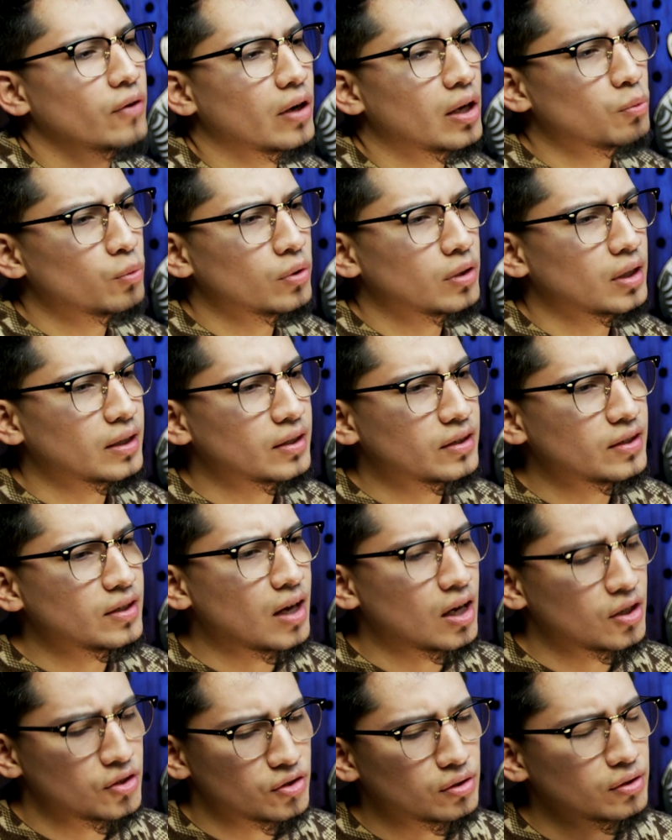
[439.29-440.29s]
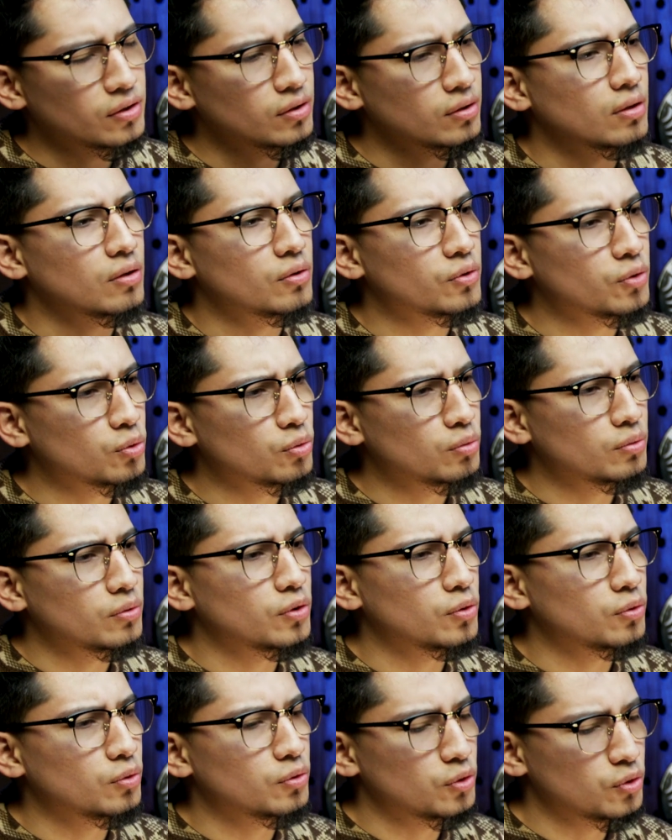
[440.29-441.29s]
frame when like he actually, you know, you
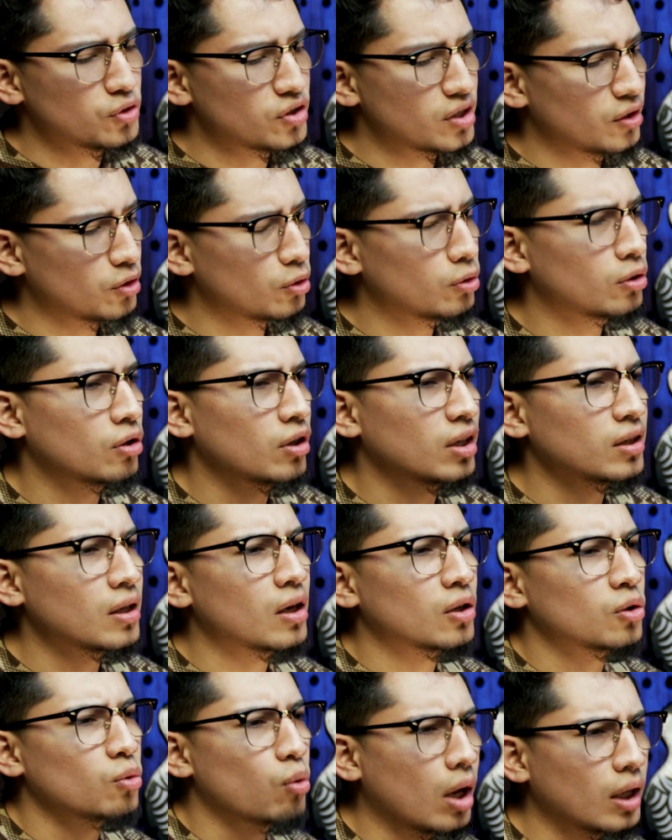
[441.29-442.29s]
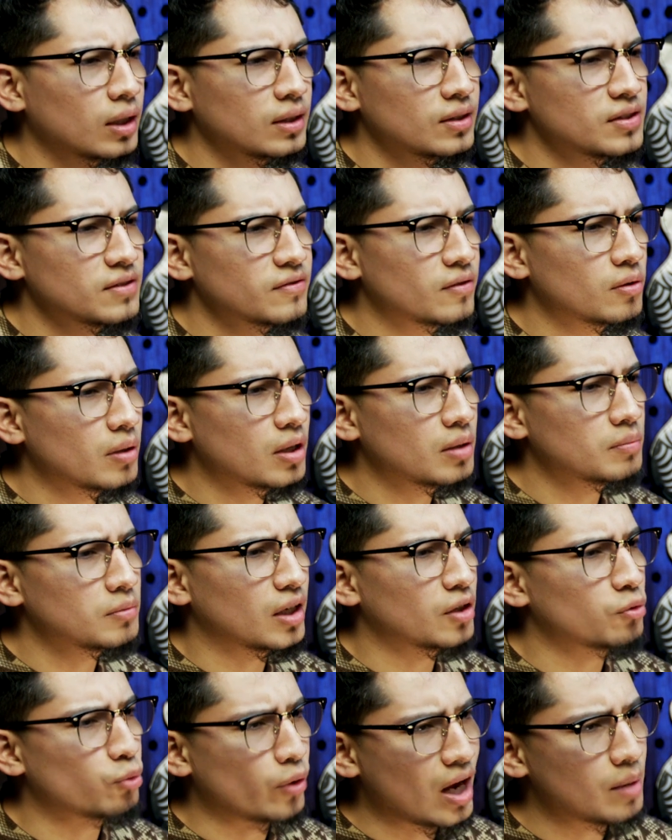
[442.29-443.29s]
said you learned a lot of qualities from him,
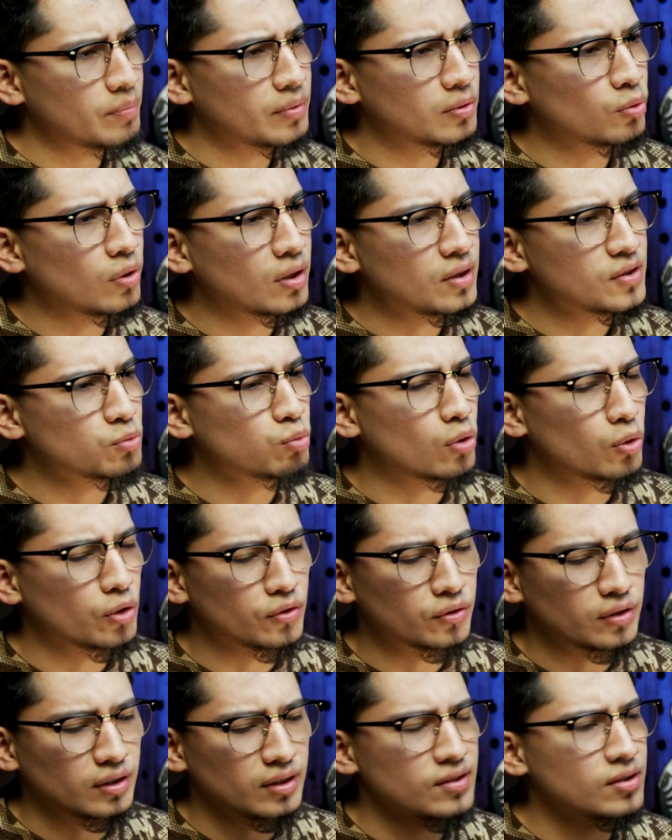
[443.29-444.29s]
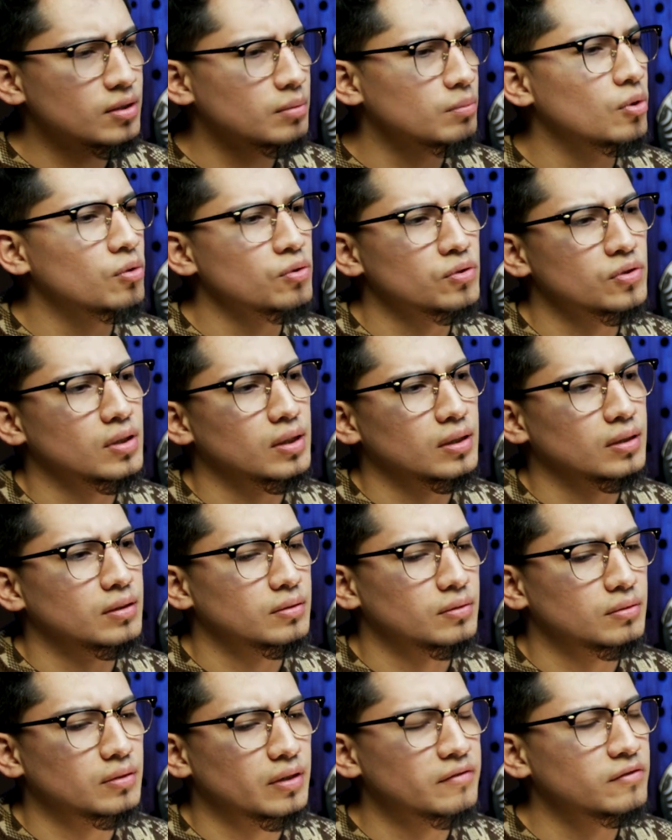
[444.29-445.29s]
like rapping wise. What do you think is the most like
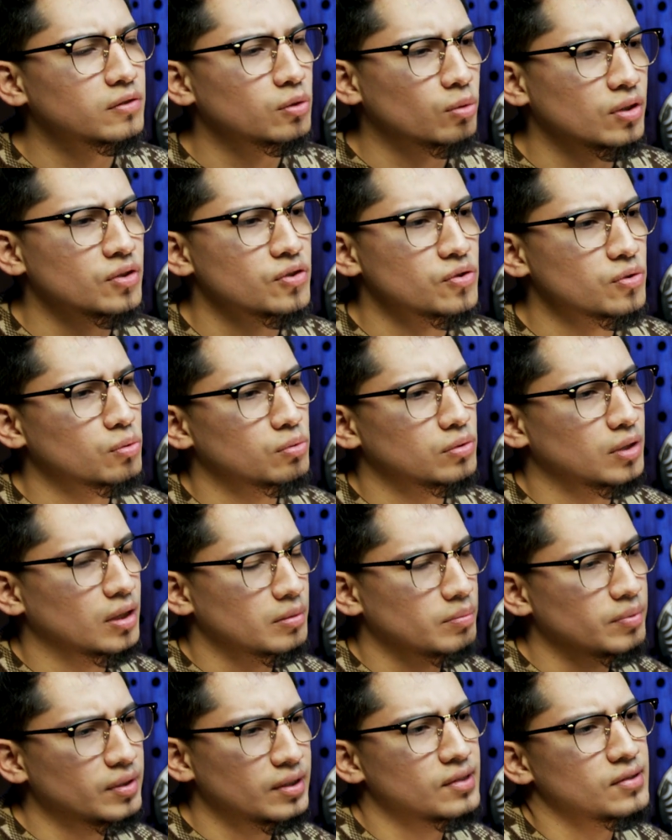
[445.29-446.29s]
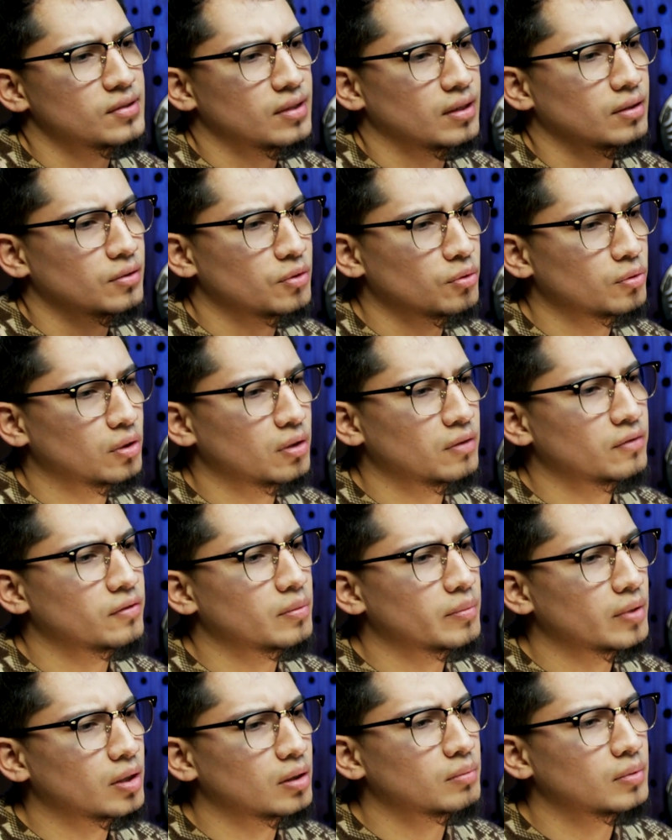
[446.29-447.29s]
influential like piece that you
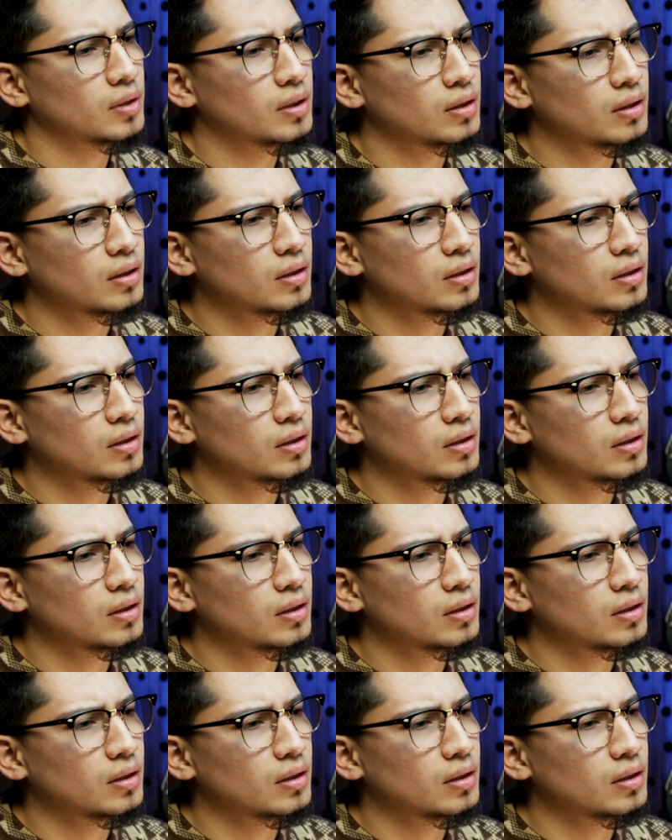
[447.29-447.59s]
learned from him?